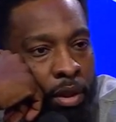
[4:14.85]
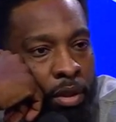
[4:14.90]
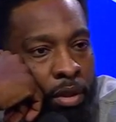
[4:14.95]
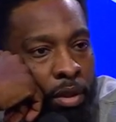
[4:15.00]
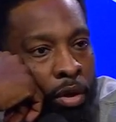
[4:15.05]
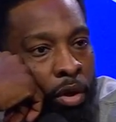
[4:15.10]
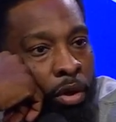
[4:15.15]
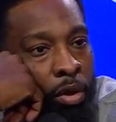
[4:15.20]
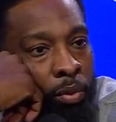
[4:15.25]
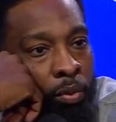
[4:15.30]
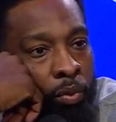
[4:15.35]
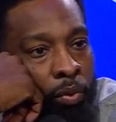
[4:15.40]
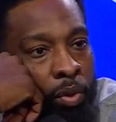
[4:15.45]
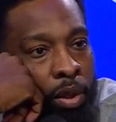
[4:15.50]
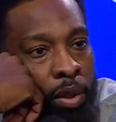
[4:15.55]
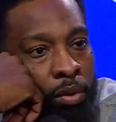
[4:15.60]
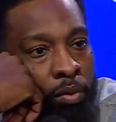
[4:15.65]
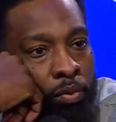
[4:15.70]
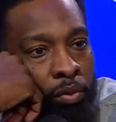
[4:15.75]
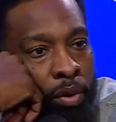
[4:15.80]
knowing
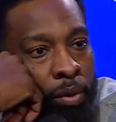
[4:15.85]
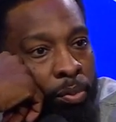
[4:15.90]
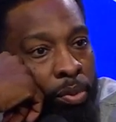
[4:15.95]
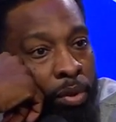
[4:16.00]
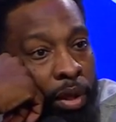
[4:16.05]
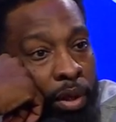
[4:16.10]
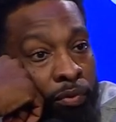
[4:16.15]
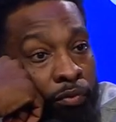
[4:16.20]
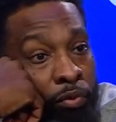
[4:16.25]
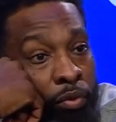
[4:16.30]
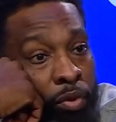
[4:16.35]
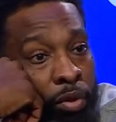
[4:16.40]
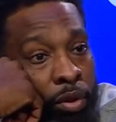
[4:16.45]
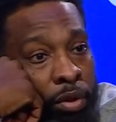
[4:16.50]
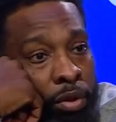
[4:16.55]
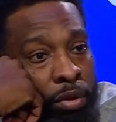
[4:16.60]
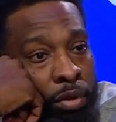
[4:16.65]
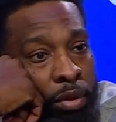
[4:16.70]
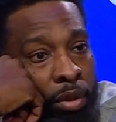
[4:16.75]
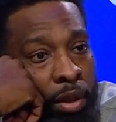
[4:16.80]
what we're playing
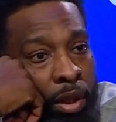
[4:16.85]
for